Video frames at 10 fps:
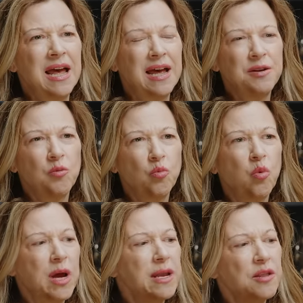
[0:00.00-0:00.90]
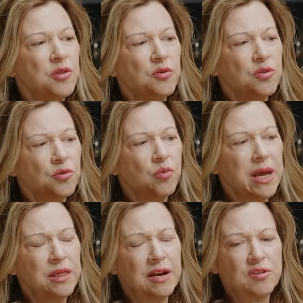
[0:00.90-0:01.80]
And what the, the
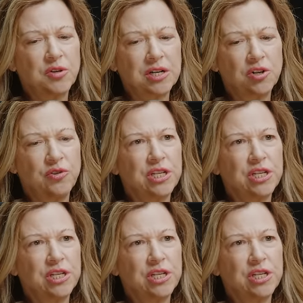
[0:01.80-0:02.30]
way that I've structured